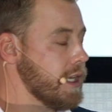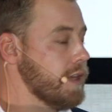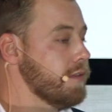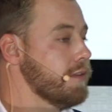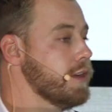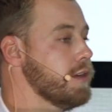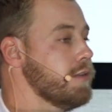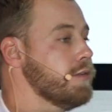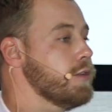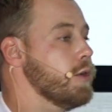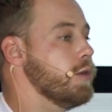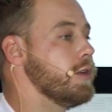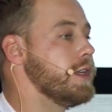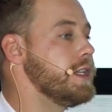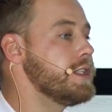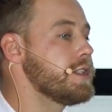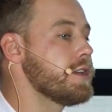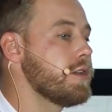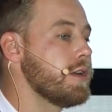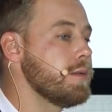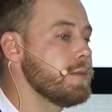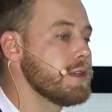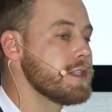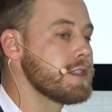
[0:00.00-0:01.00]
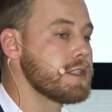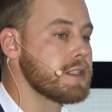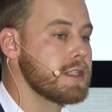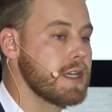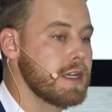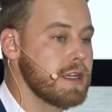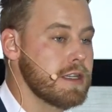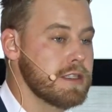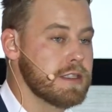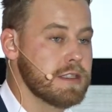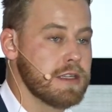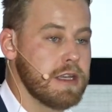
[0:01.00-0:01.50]
Even if your lease agreement
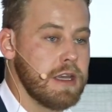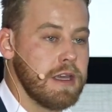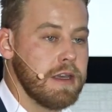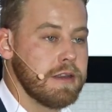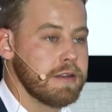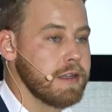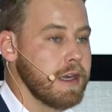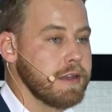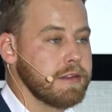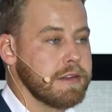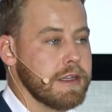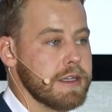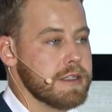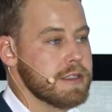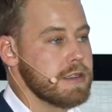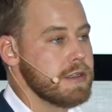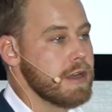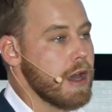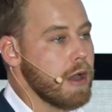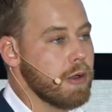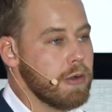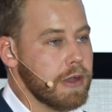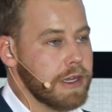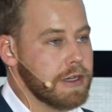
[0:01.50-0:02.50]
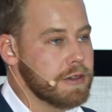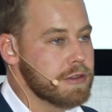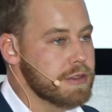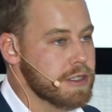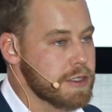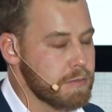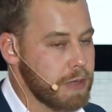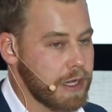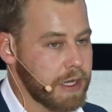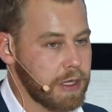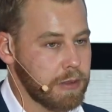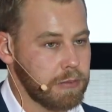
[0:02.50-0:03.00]
says that there's no
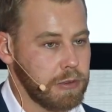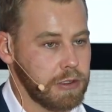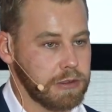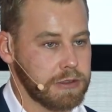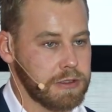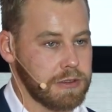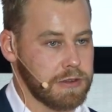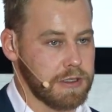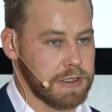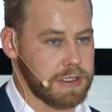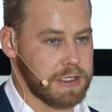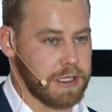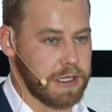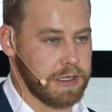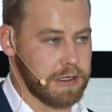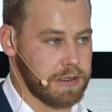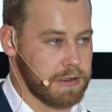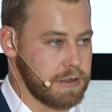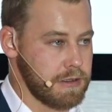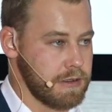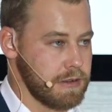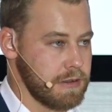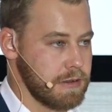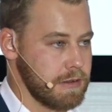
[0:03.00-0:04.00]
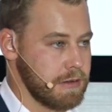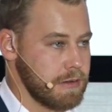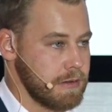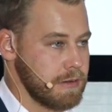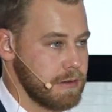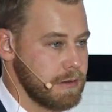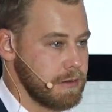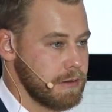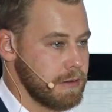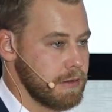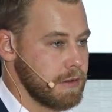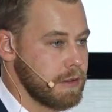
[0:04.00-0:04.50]
interest payable to the tenant,
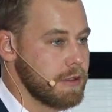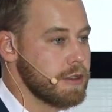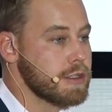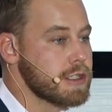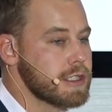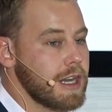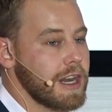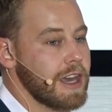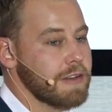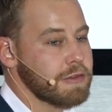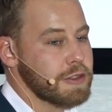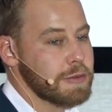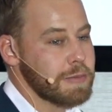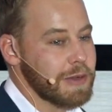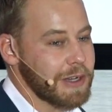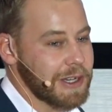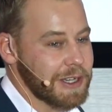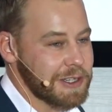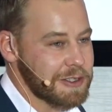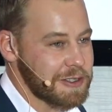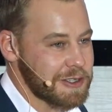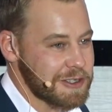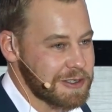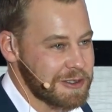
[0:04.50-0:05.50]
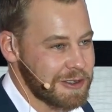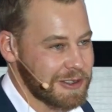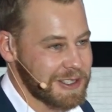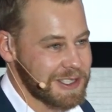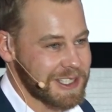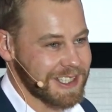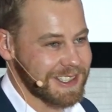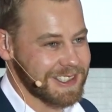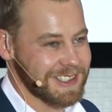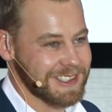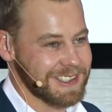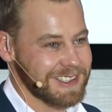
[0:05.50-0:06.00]
you still have to pay interest to the
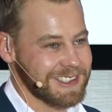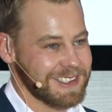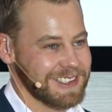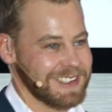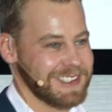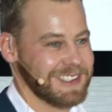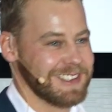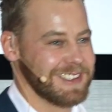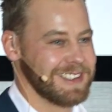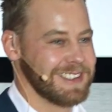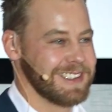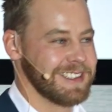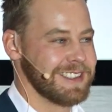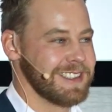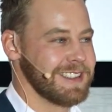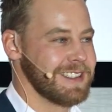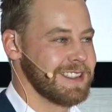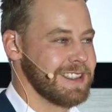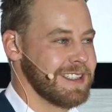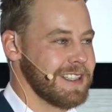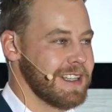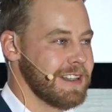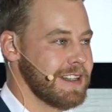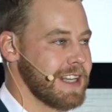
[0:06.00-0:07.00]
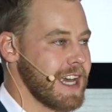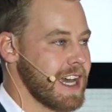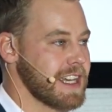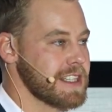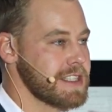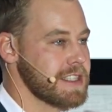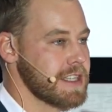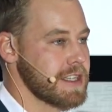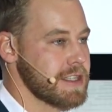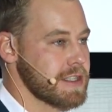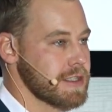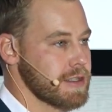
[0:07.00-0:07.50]
tenant. The
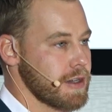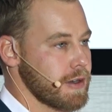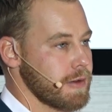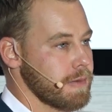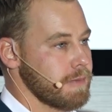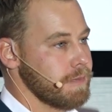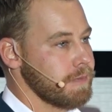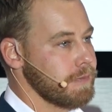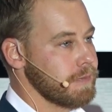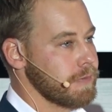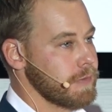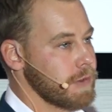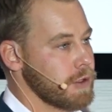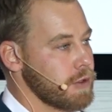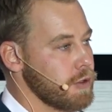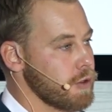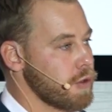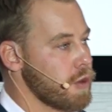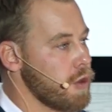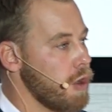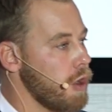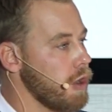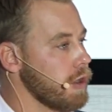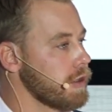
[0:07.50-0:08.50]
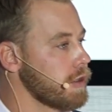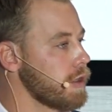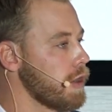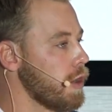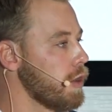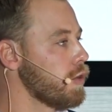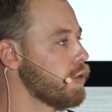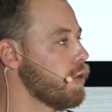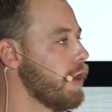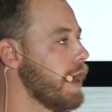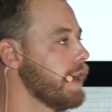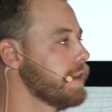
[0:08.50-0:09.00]
Act says so. You can't go
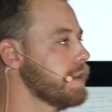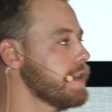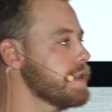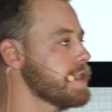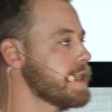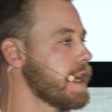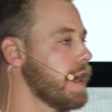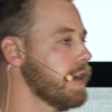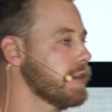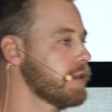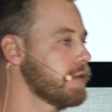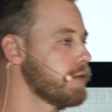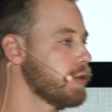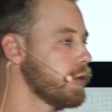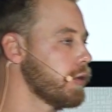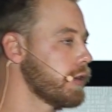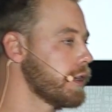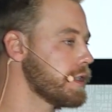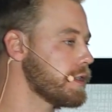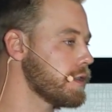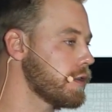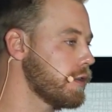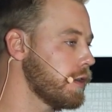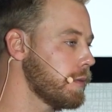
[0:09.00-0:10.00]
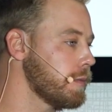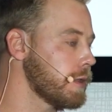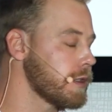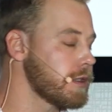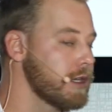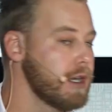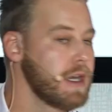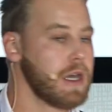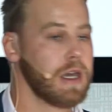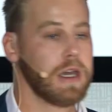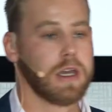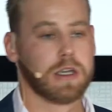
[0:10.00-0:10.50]
and write this out of your lease agreement.
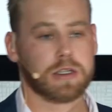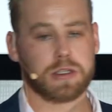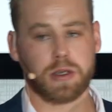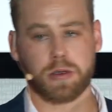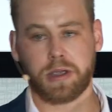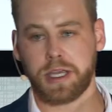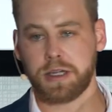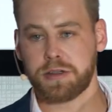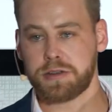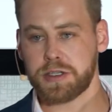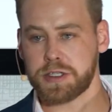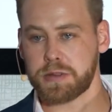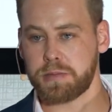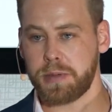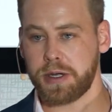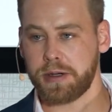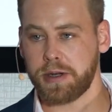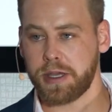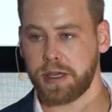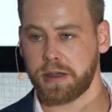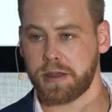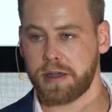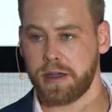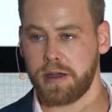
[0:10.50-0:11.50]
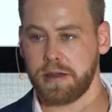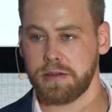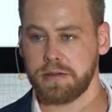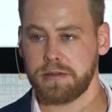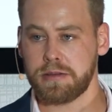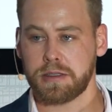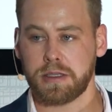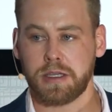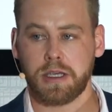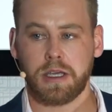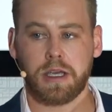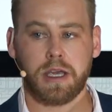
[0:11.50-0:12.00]
So interest-bearing
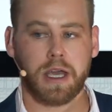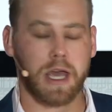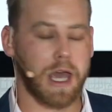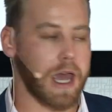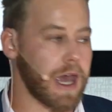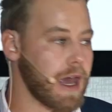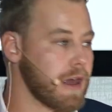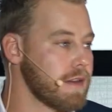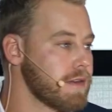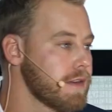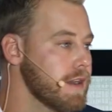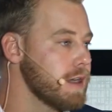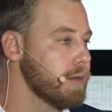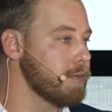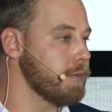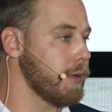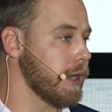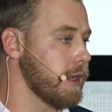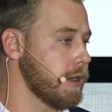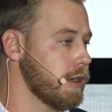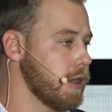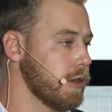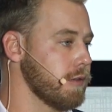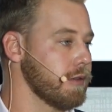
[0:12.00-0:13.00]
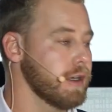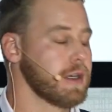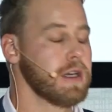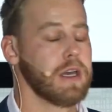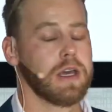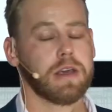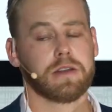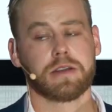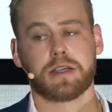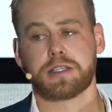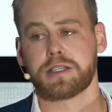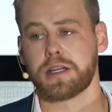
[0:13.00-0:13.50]
account and then pay it over.
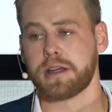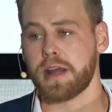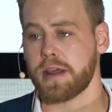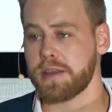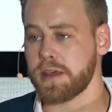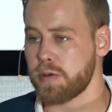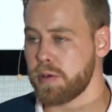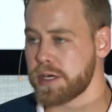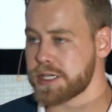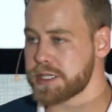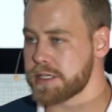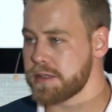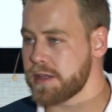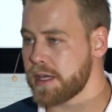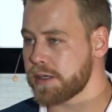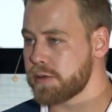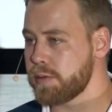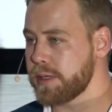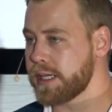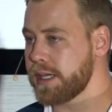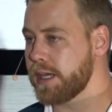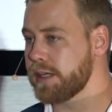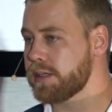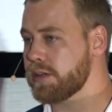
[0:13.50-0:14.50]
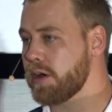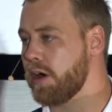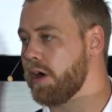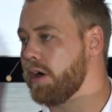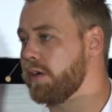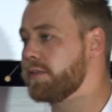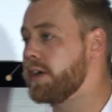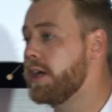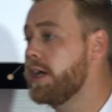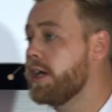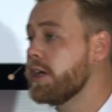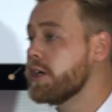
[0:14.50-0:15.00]
There's another question that we get
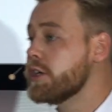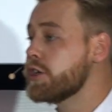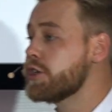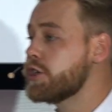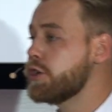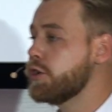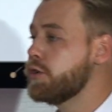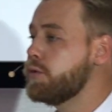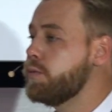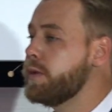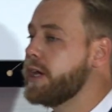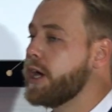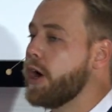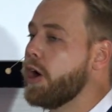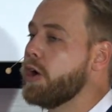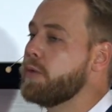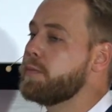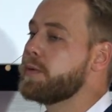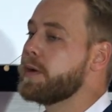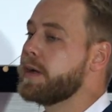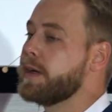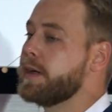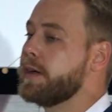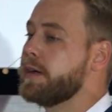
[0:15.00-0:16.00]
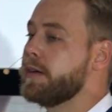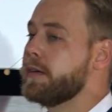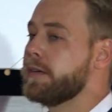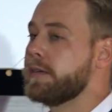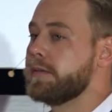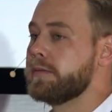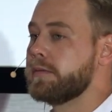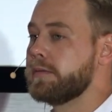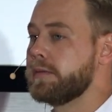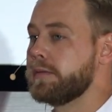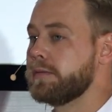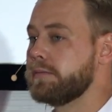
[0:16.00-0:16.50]
of, should we open
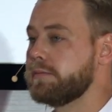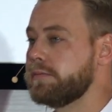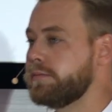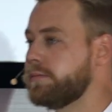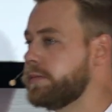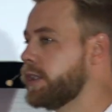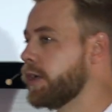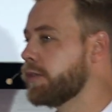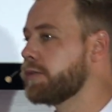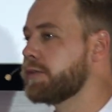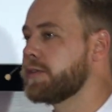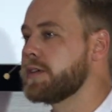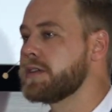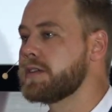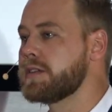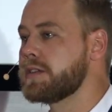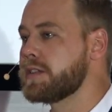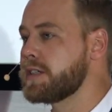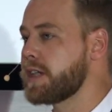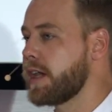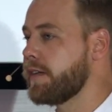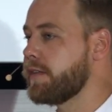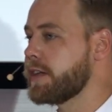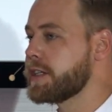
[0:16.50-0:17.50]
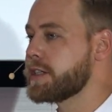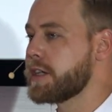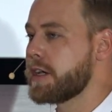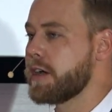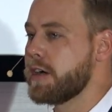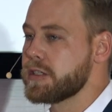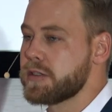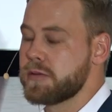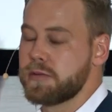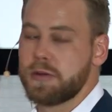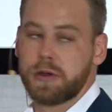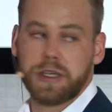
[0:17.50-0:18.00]
different savings
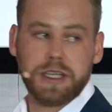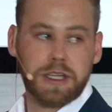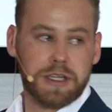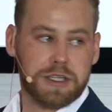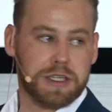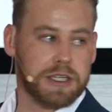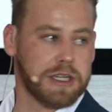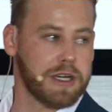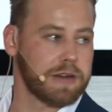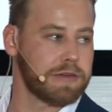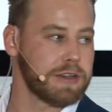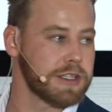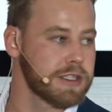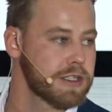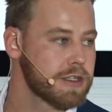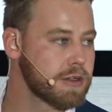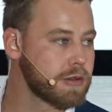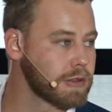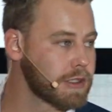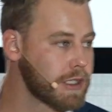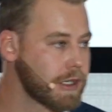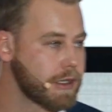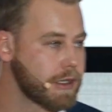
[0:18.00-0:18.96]
accounts for each and every single